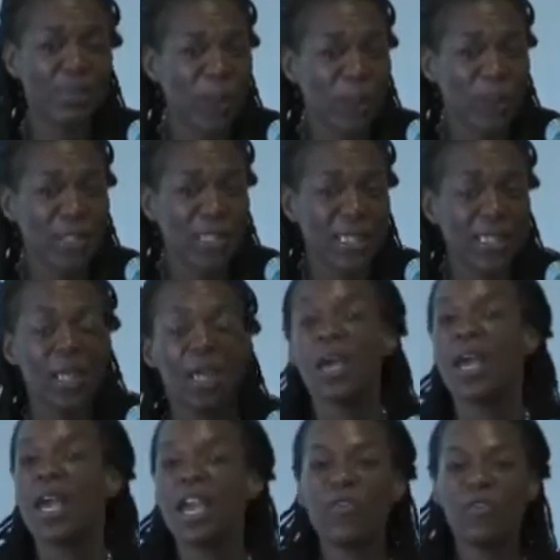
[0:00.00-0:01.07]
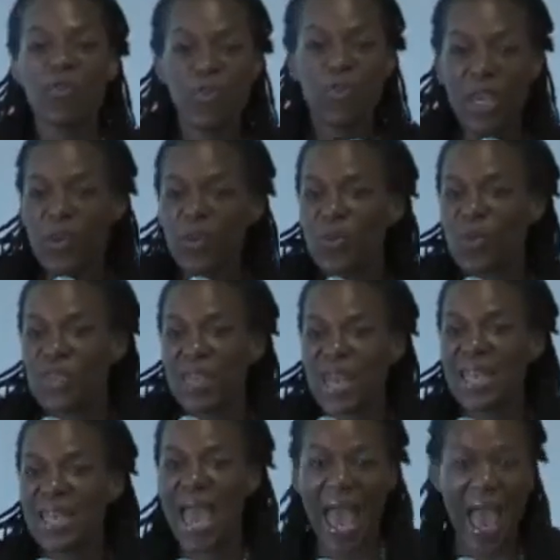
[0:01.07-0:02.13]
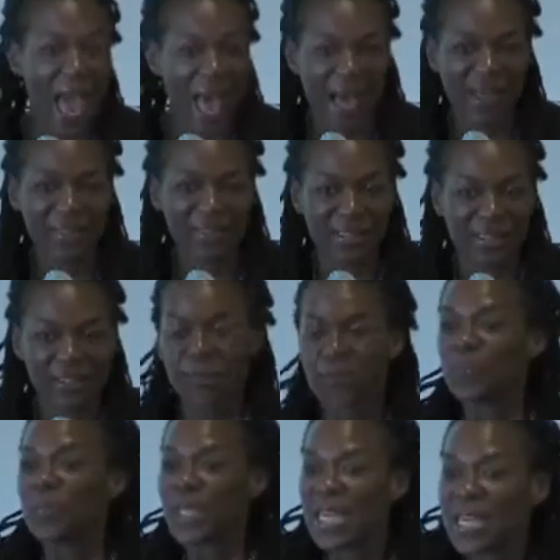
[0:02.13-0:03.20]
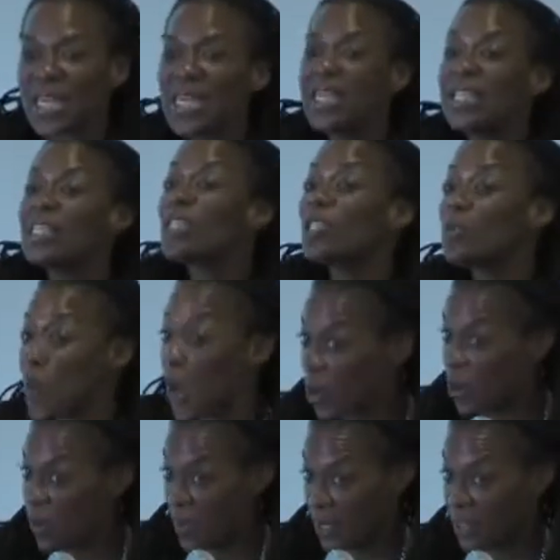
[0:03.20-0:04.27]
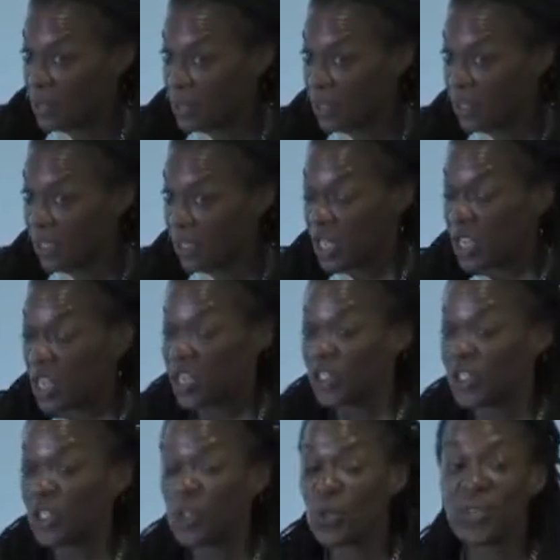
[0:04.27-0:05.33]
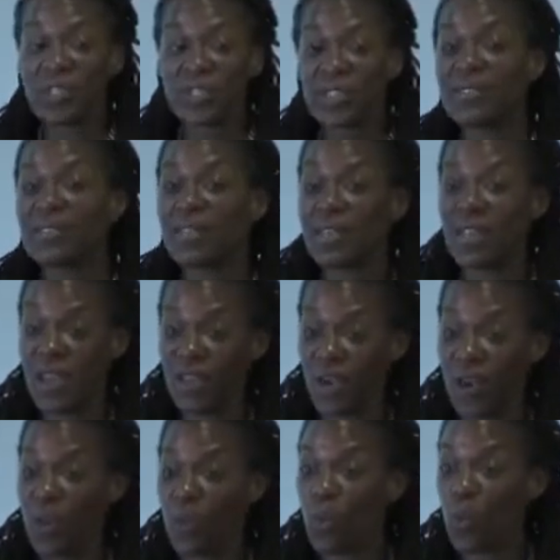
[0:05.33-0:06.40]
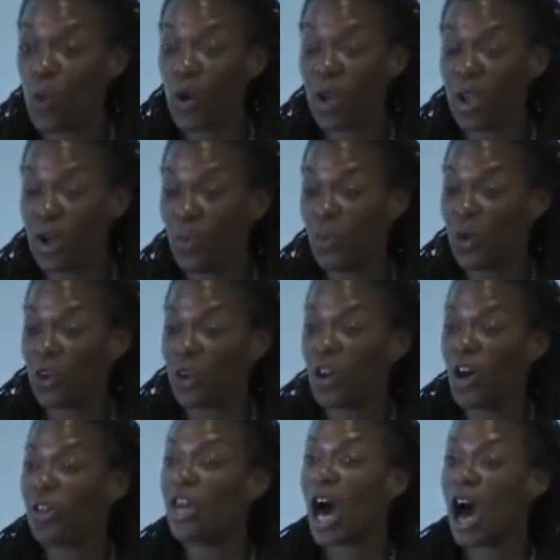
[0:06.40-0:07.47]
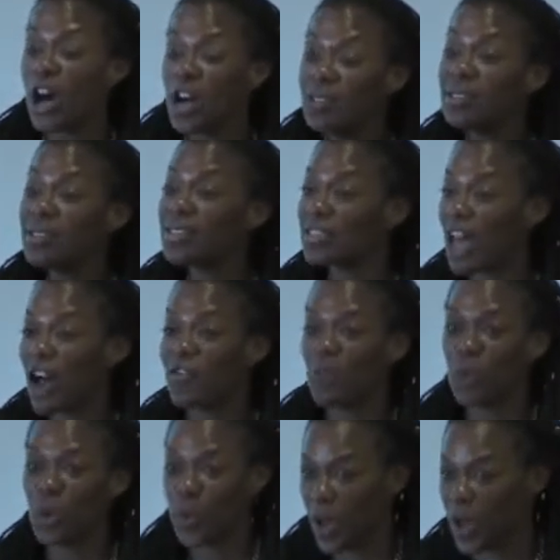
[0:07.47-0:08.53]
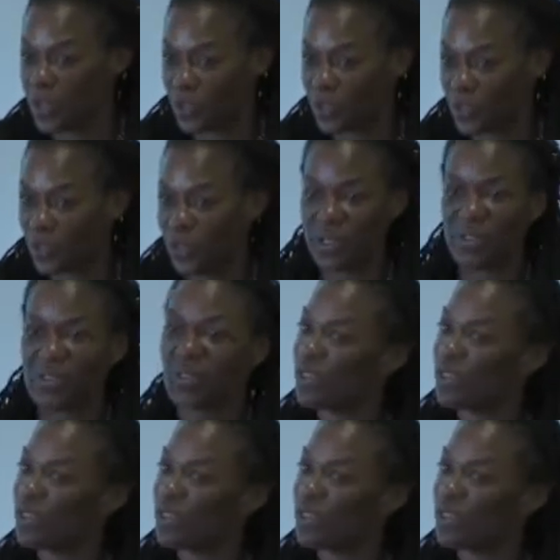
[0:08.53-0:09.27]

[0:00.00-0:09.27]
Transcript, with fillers: person. If we were then asked in an experiment, to sit together and work on what are called unsolvable puzzles. So these are